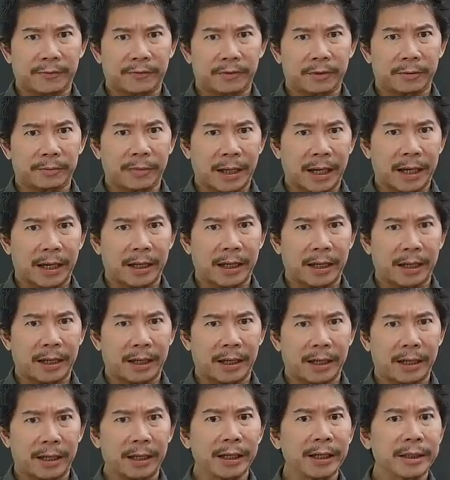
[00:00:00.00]
have to buy
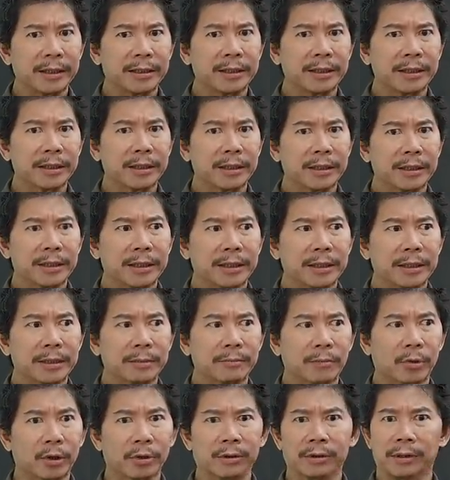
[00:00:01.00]
each
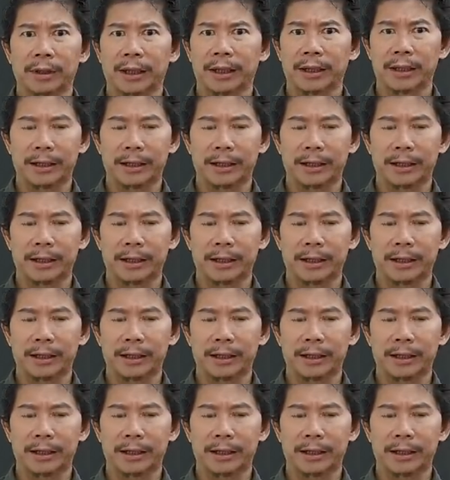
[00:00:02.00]
model, I